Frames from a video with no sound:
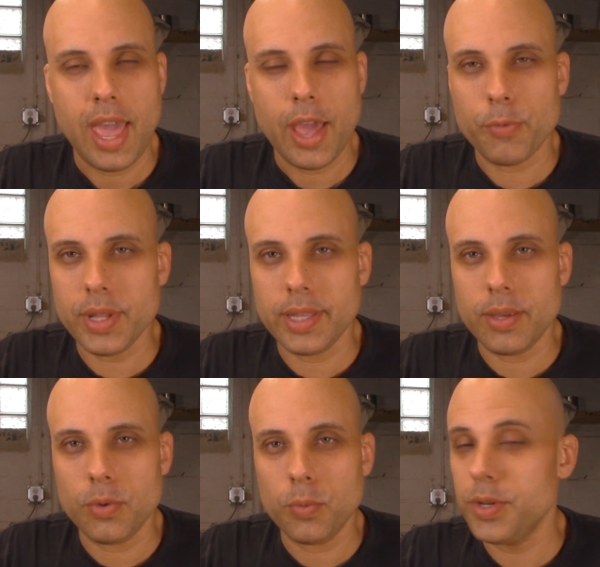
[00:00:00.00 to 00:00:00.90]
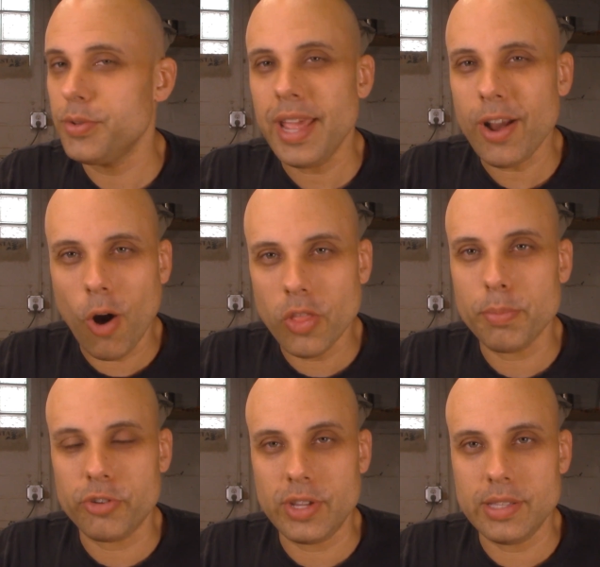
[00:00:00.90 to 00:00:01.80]
And really, when you take all the
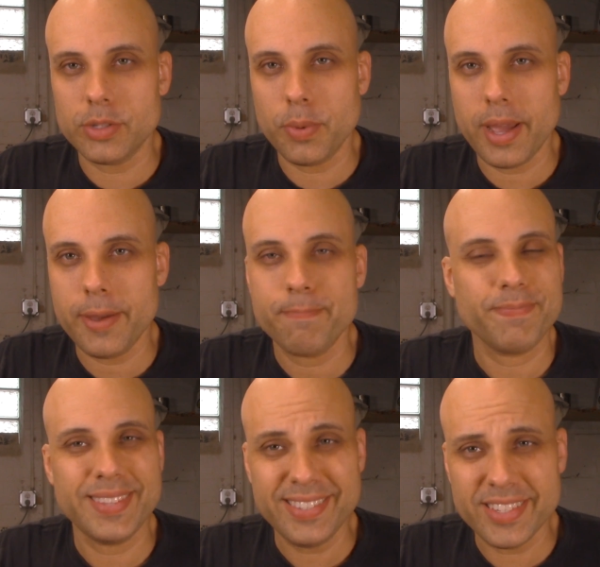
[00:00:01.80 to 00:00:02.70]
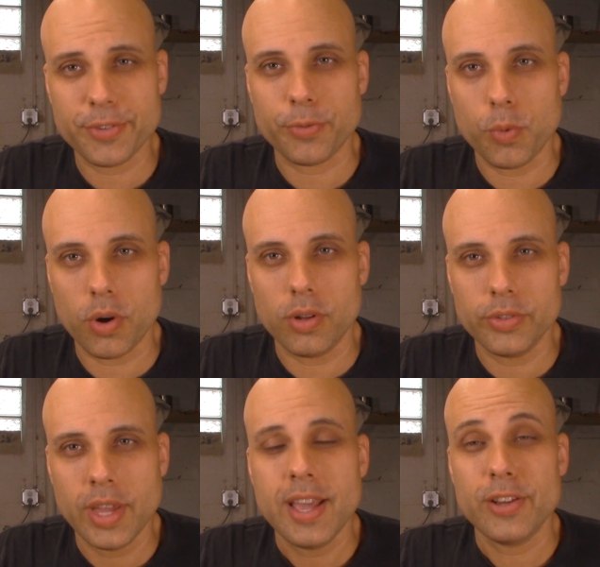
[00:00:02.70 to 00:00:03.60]
machines away, it's a different
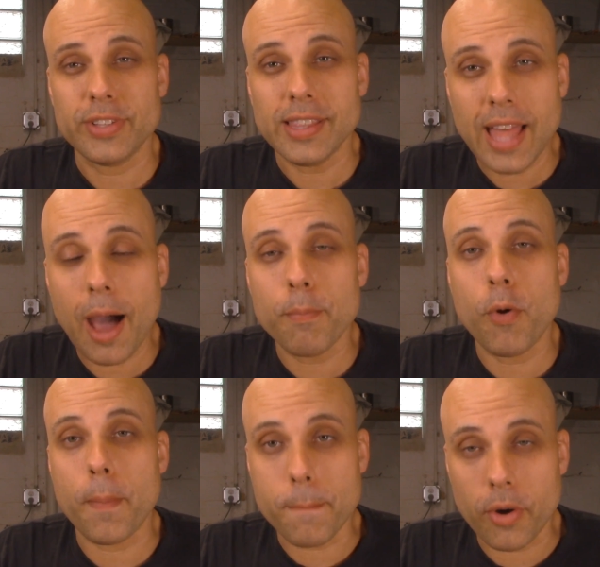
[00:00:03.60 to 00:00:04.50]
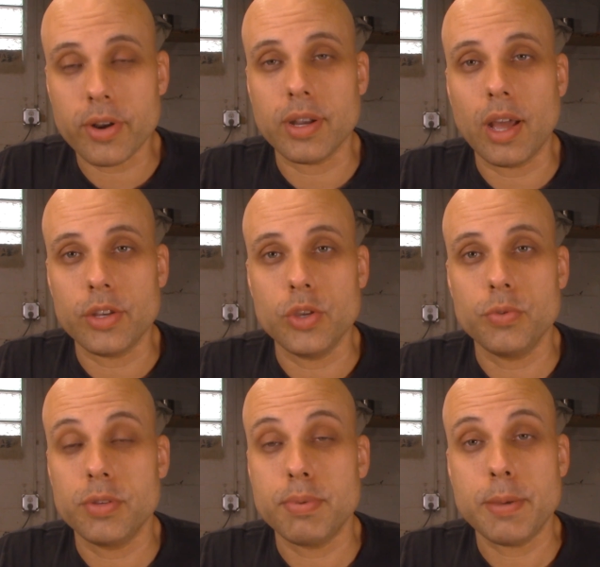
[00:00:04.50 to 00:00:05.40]
world. There's a lot more burden on you
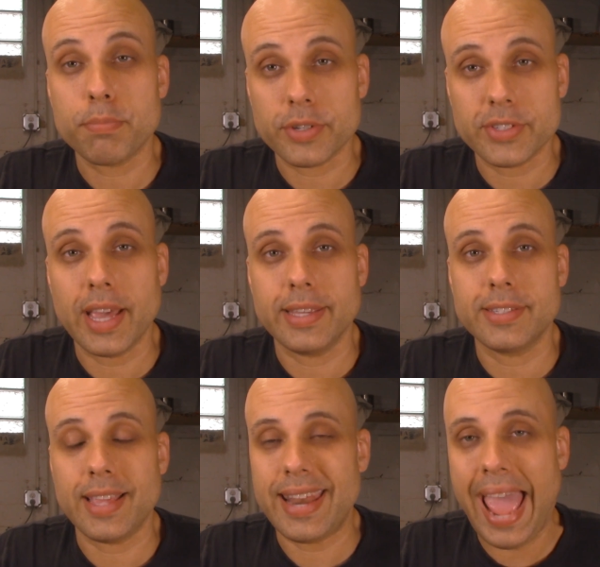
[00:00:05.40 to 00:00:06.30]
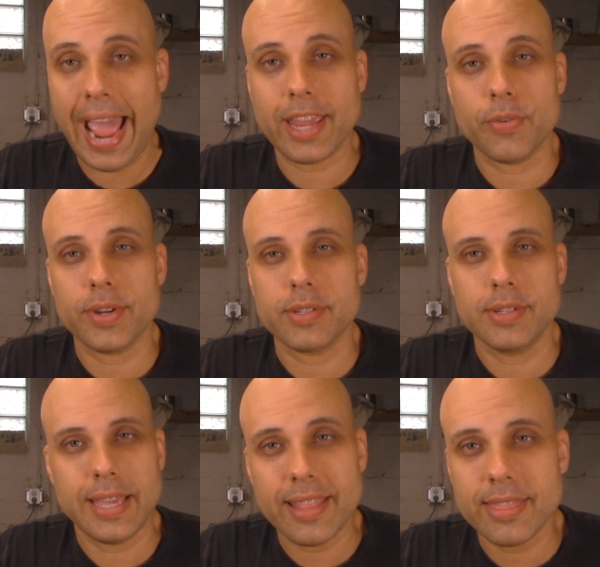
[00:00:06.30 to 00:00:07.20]
to be precise and accurate
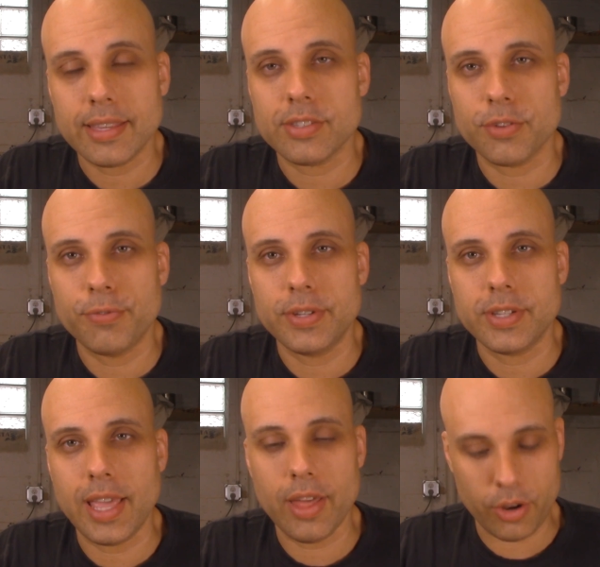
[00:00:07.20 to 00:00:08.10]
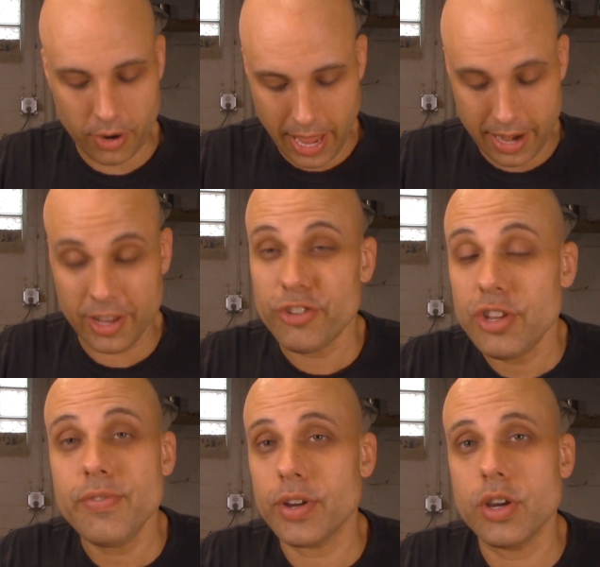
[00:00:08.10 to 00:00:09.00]
and get things to fit together and
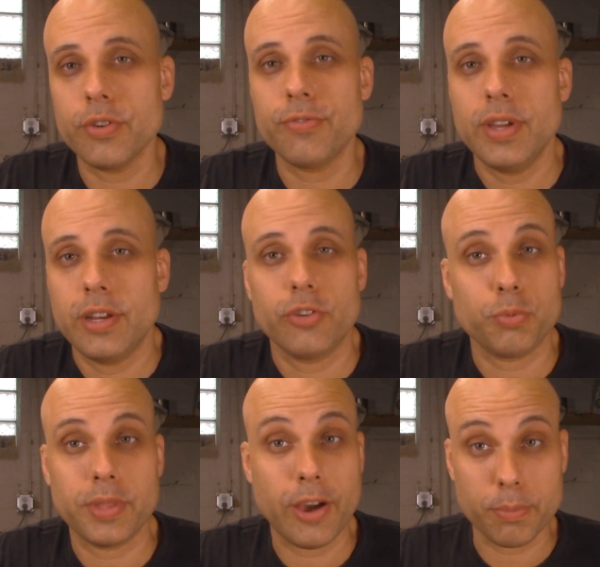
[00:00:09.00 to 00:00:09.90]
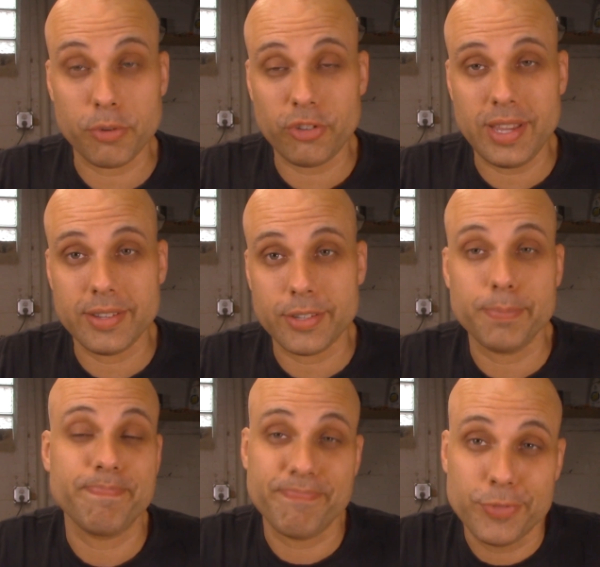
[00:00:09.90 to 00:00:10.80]
achieve a good finish without a machine
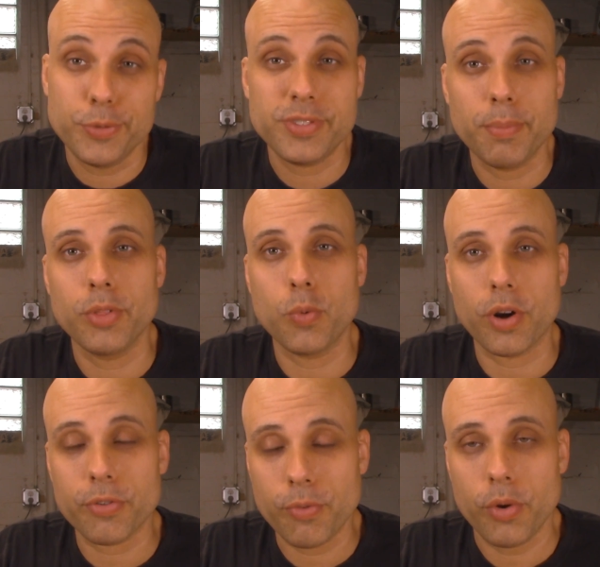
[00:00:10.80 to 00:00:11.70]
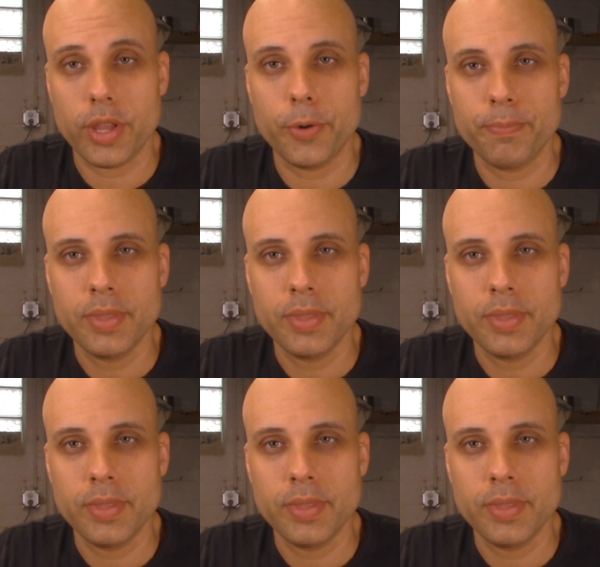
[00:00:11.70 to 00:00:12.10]
to do some of the work for you.